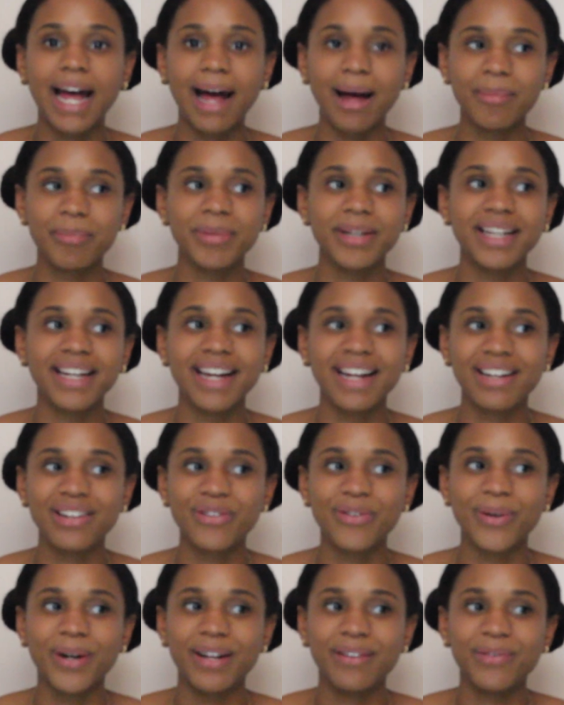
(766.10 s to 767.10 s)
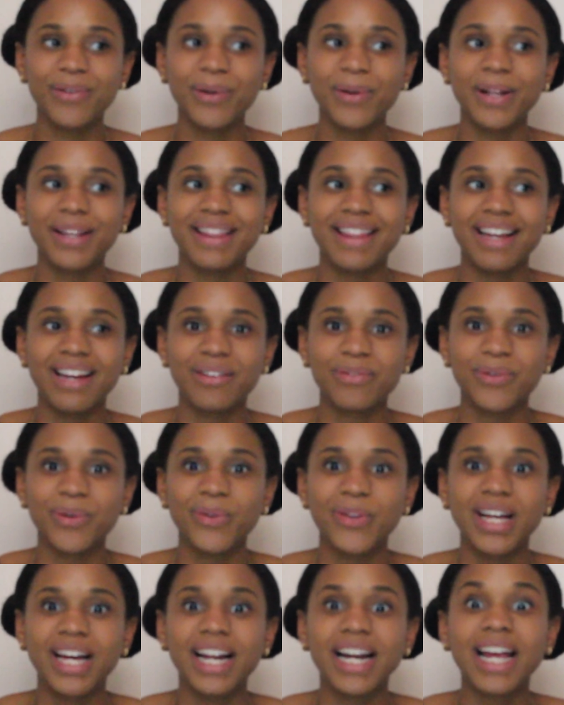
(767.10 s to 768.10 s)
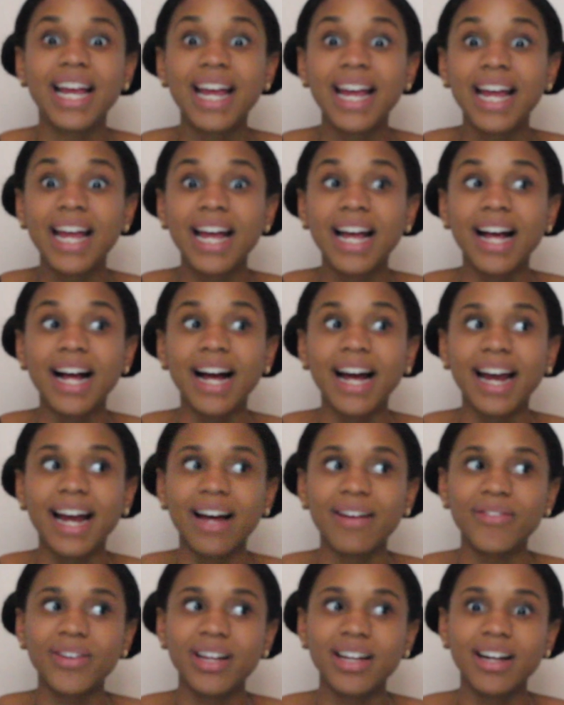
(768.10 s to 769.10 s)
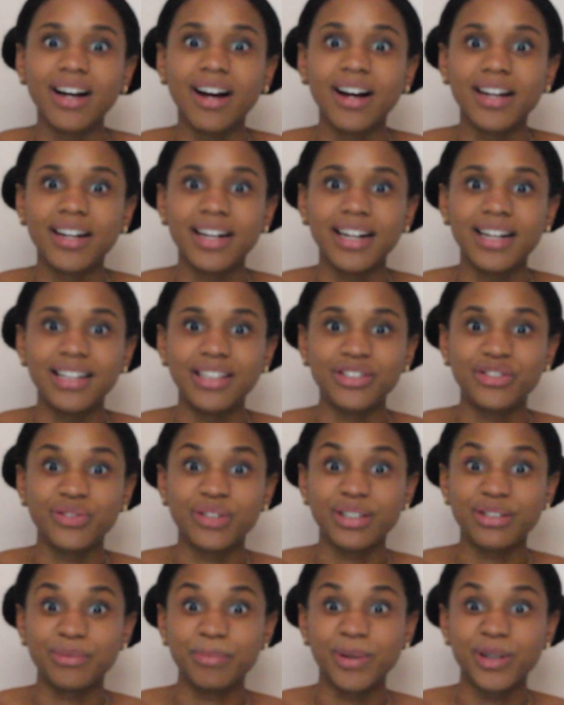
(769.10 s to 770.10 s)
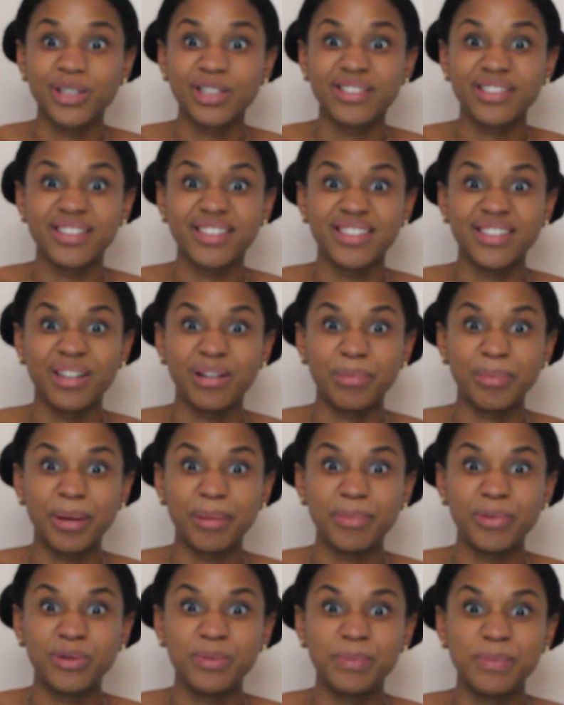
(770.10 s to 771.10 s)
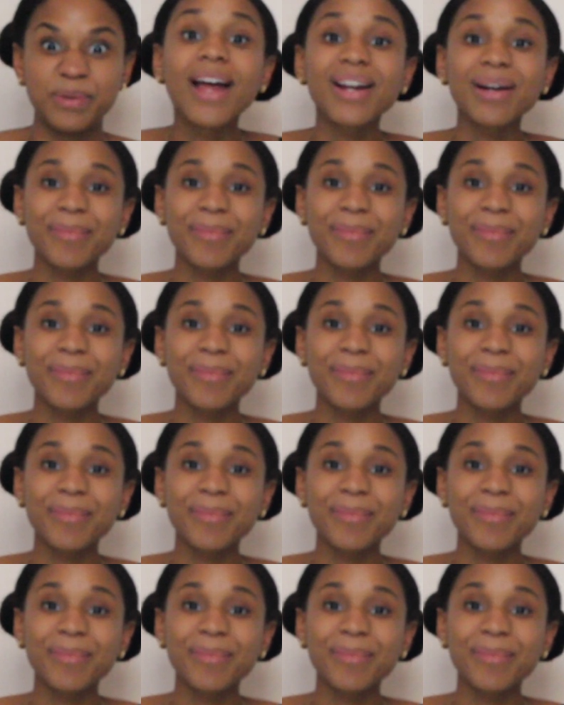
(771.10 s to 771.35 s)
happy and grateful and thankful that I haven't gotten any stretch marks on my boobs.